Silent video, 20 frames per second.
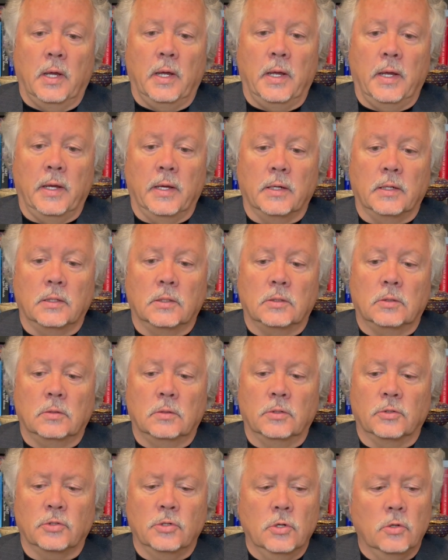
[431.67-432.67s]
And
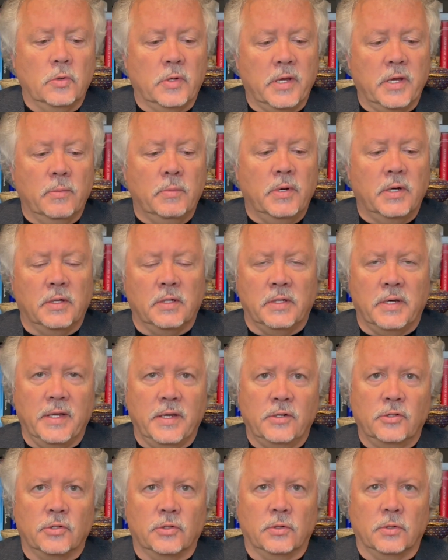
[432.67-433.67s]
there's no imminent
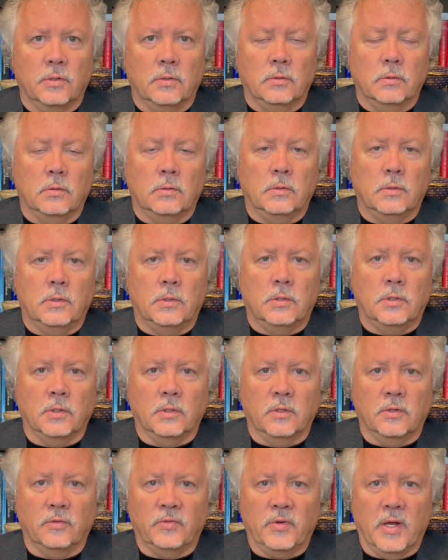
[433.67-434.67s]
danger
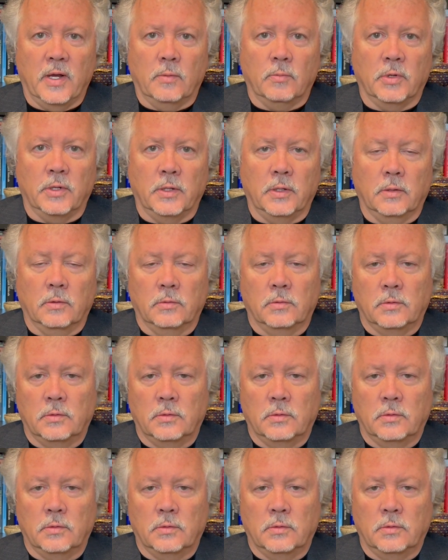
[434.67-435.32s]
to the family,